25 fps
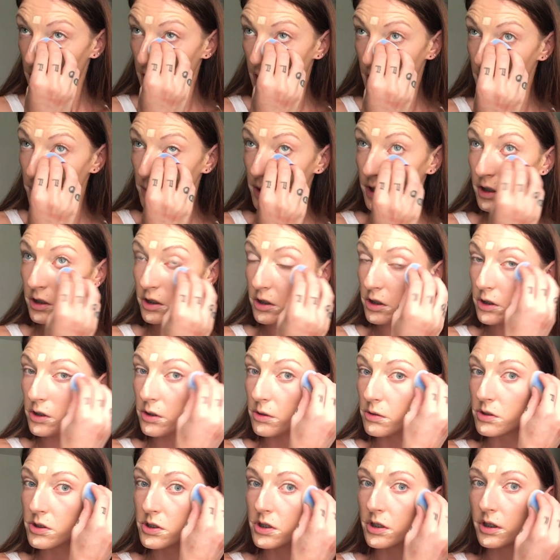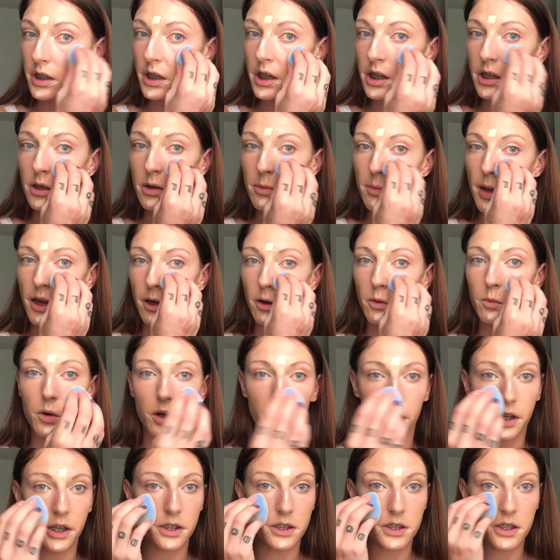I mean, usually no matter
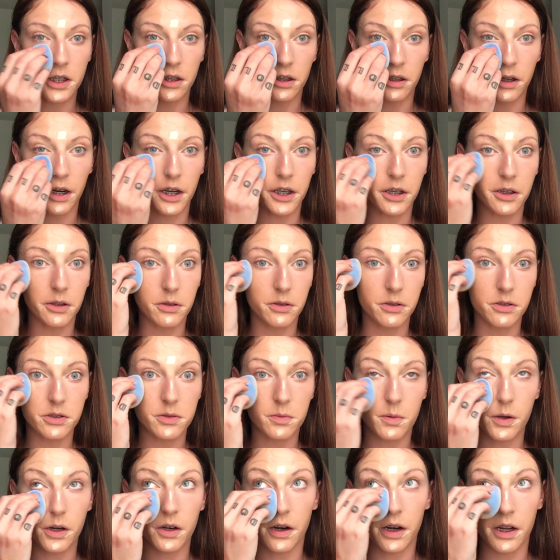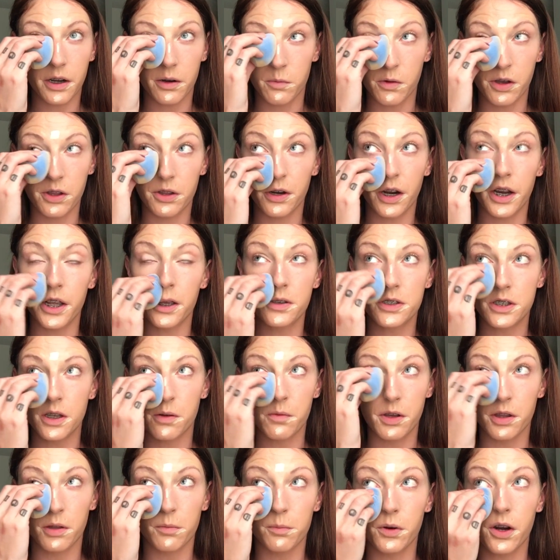what concealer I use, whether I use
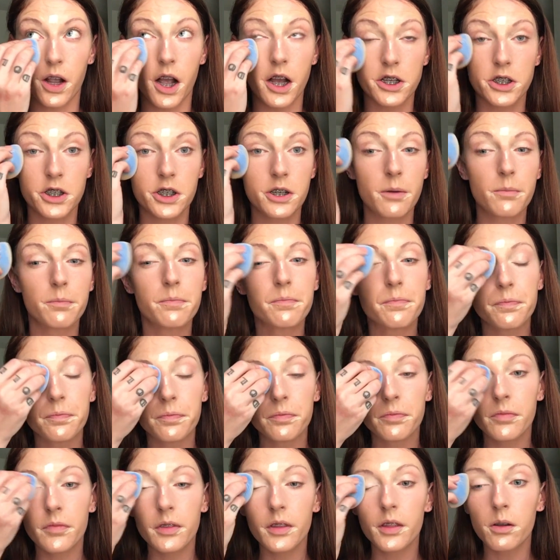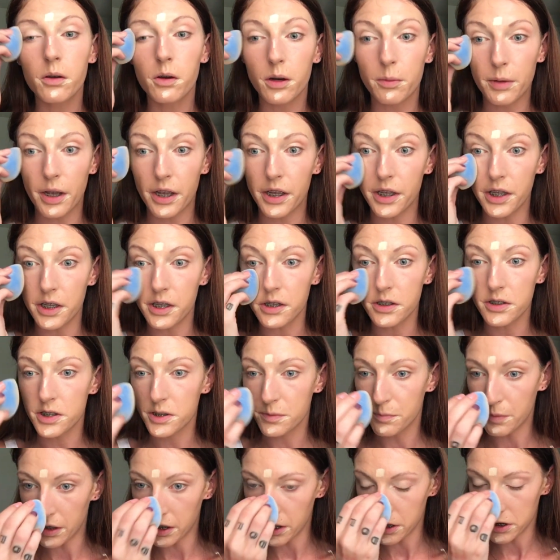it with a brush or my
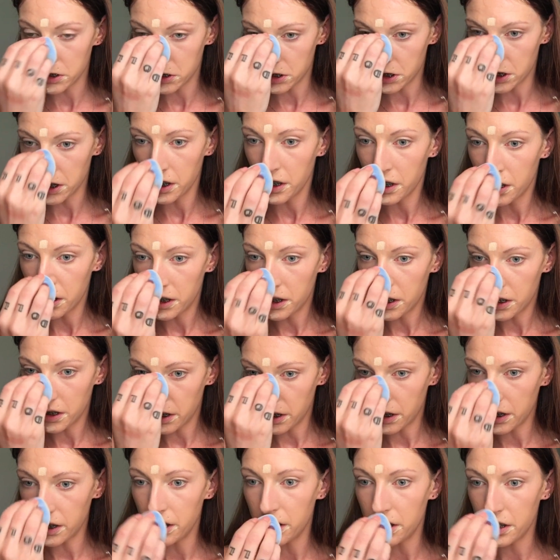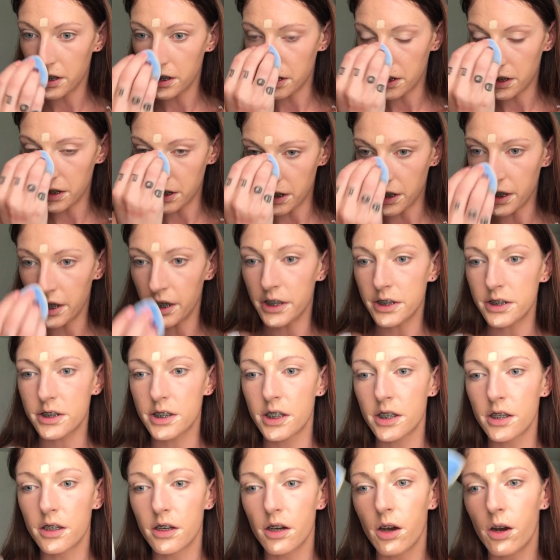sponge,
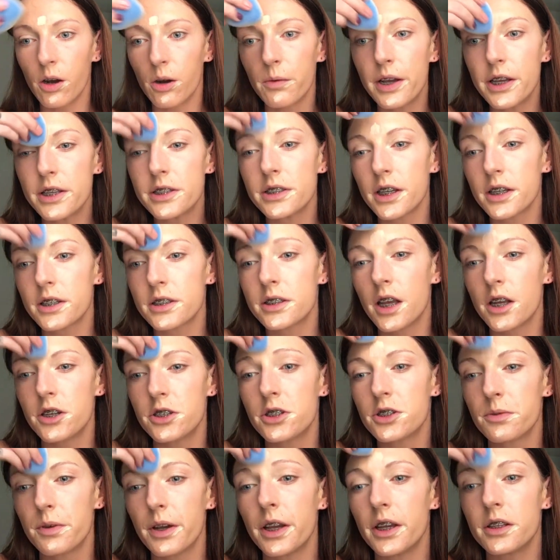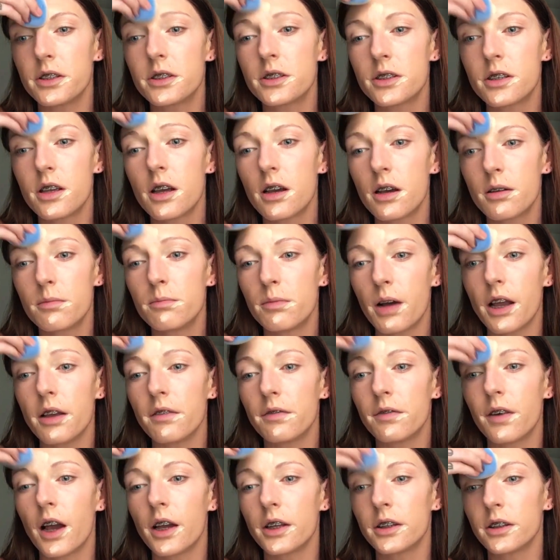it always accentuates
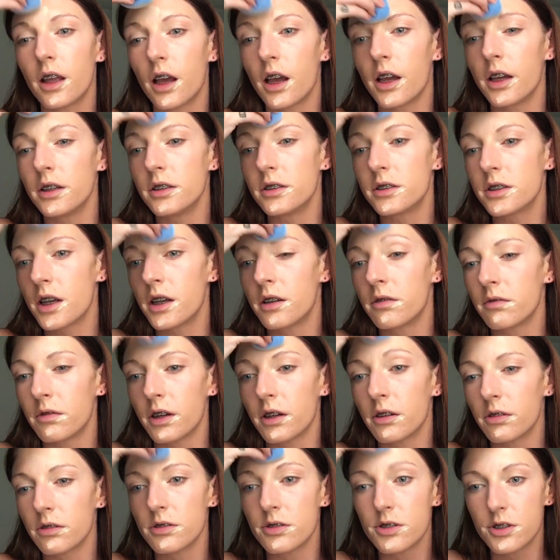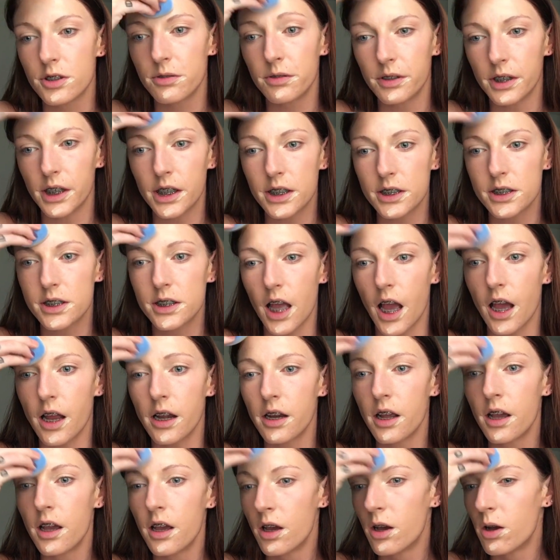my fine lines and wrinkles to an extent.